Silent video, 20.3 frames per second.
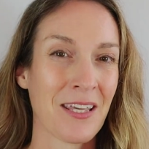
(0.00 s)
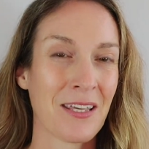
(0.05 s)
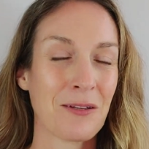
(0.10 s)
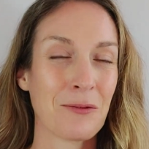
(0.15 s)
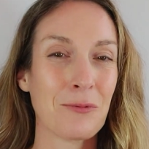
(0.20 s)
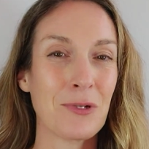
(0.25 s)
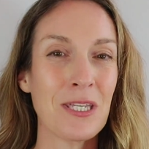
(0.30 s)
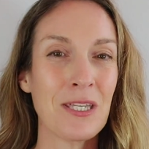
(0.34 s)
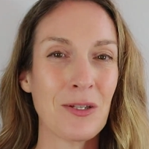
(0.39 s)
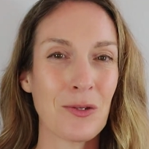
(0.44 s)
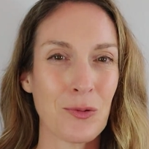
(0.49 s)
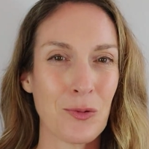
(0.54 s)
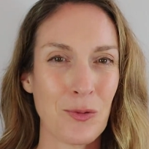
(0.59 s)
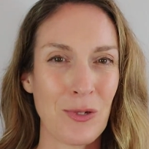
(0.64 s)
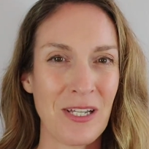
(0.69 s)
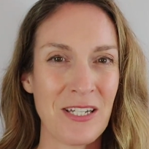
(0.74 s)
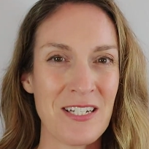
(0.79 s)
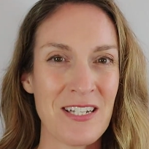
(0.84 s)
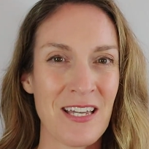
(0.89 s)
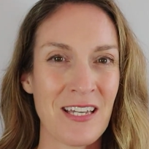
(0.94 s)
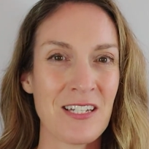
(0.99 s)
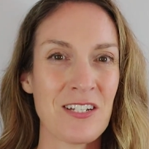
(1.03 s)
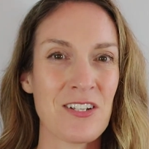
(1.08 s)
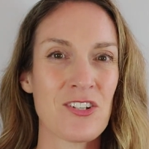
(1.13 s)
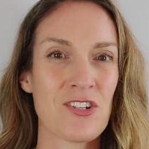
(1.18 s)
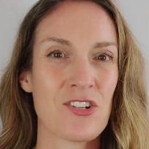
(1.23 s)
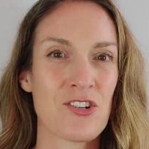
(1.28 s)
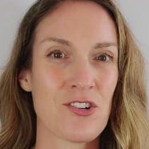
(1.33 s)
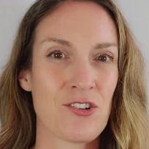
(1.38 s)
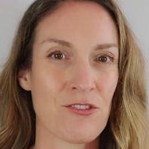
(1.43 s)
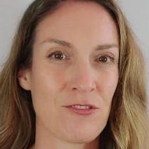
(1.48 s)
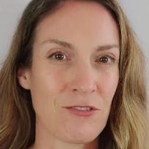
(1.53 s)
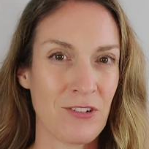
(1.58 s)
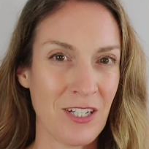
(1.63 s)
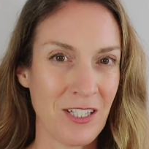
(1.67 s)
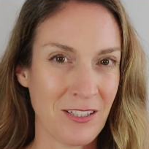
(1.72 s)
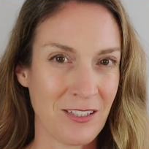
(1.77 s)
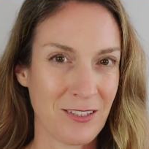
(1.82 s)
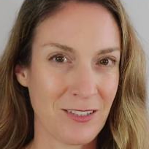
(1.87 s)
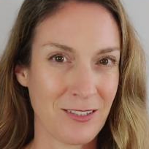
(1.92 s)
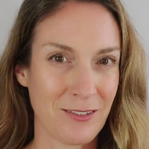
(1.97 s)
We call it a
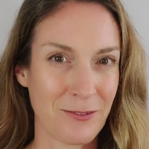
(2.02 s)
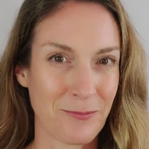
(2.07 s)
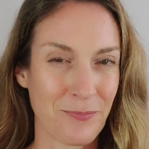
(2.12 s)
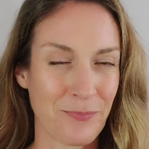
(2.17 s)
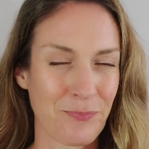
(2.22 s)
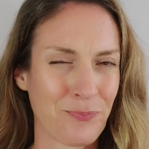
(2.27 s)
trill.